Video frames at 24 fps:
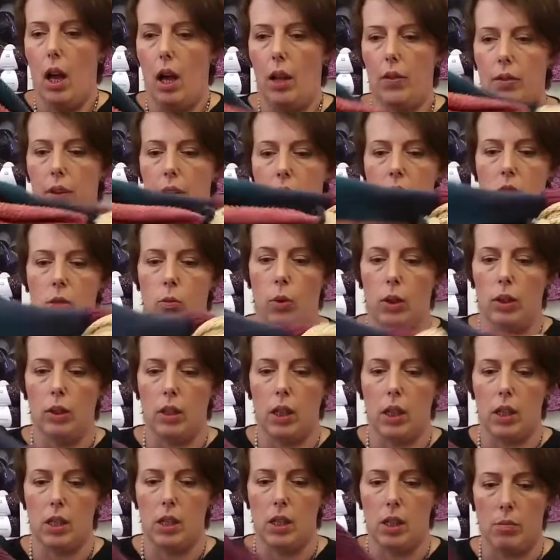and this
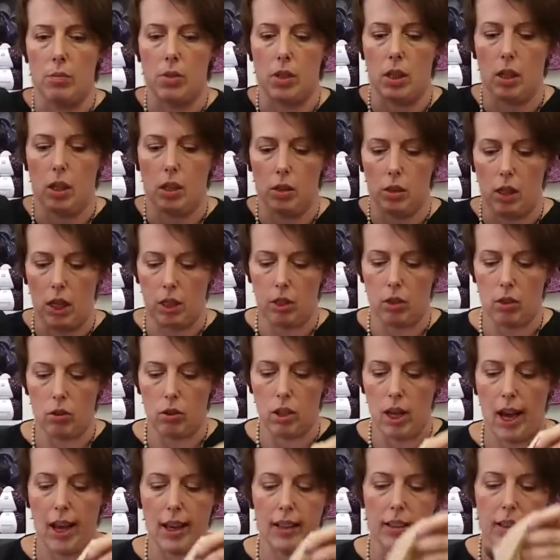one is something like you
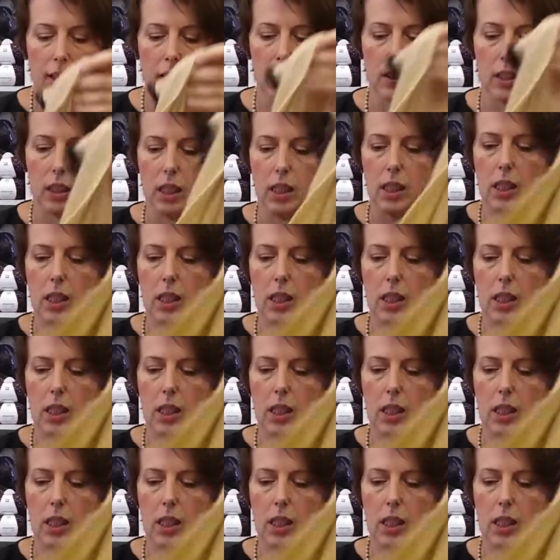can't get